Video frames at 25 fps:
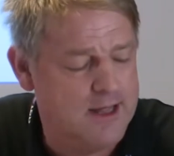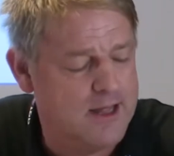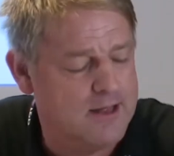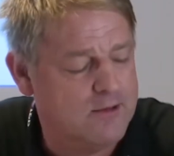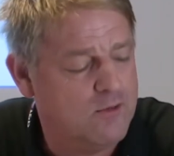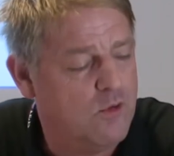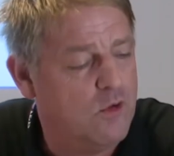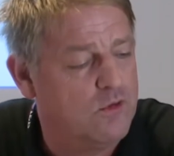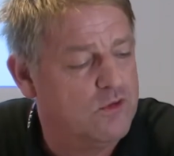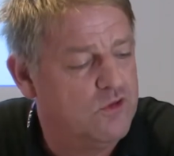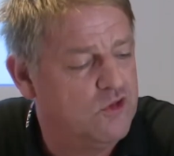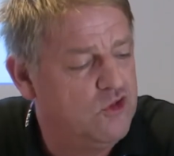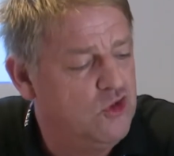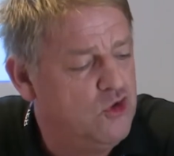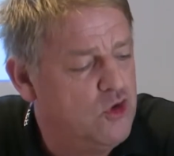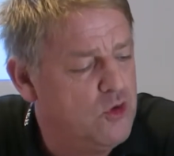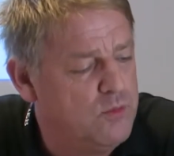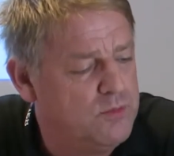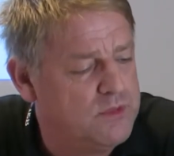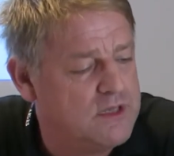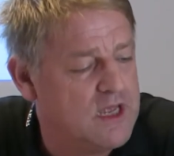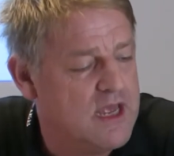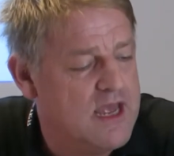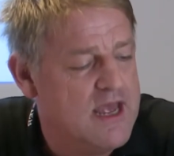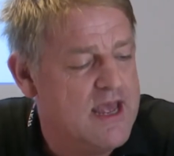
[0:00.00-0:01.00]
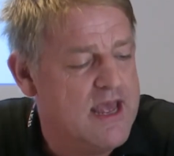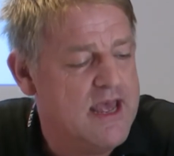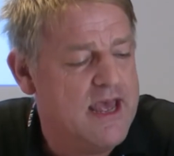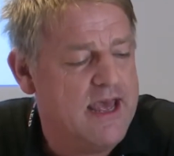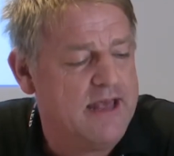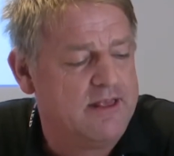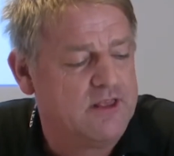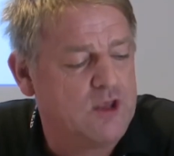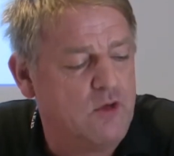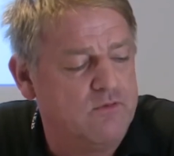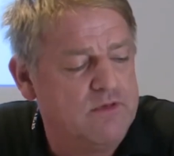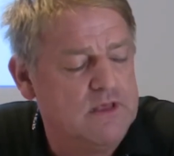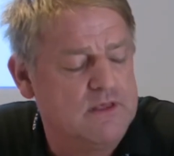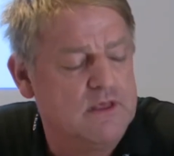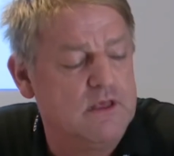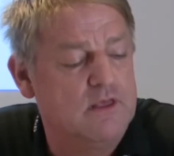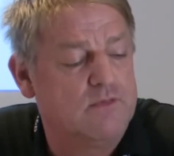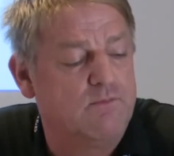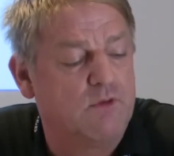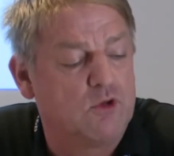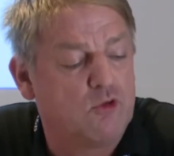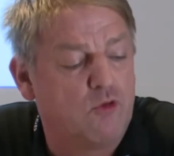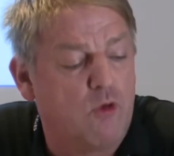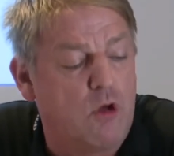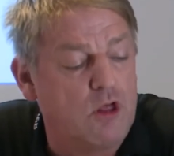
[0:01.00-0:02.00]
consumed. So this is
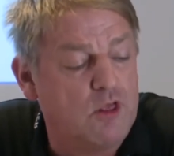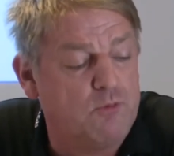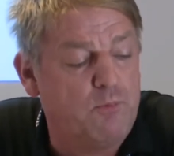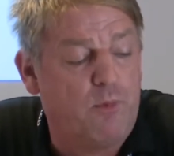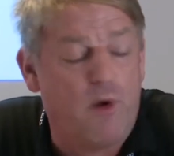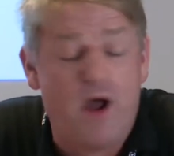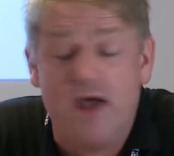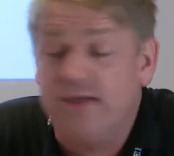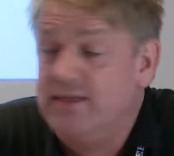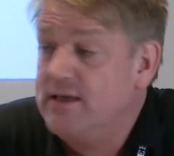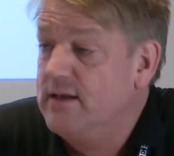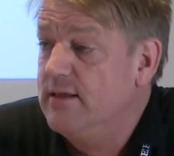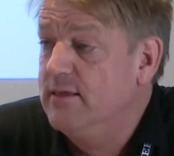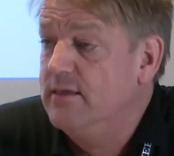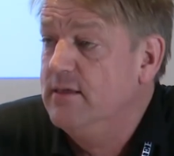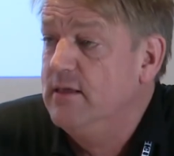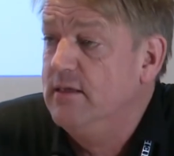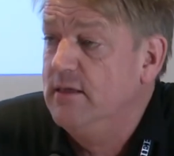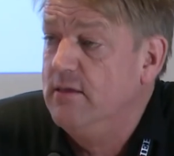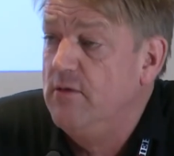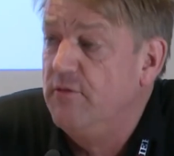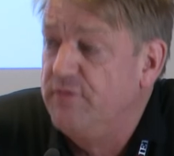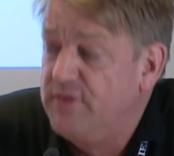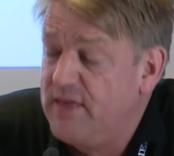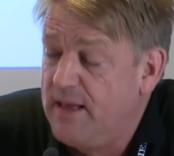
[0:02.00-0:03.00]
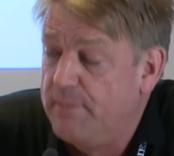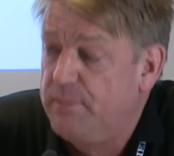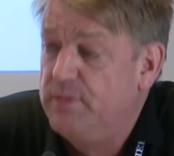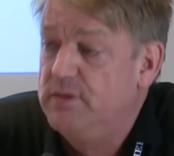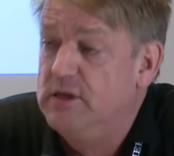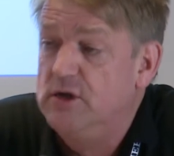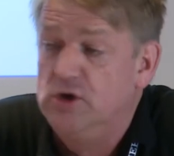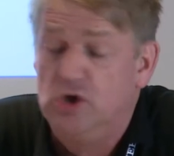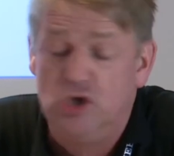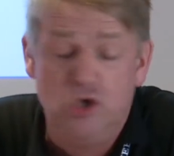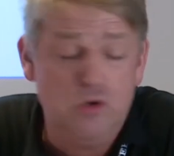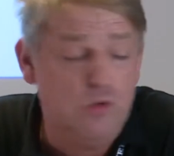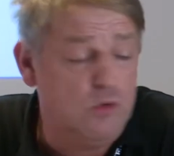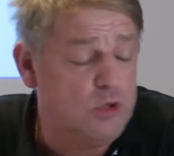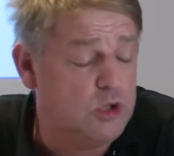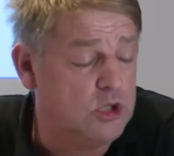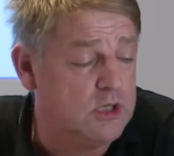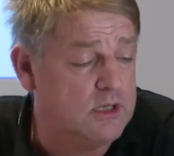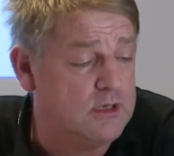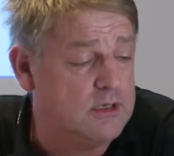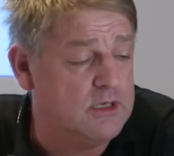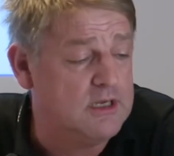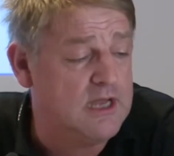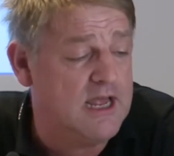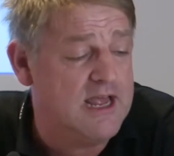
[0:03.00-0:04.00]
the cross-price elasticity of
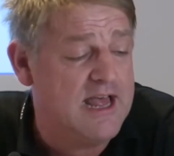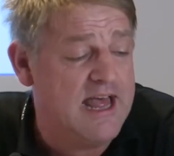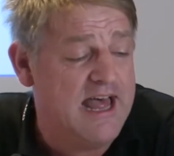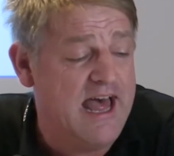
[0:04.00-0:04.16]
substitution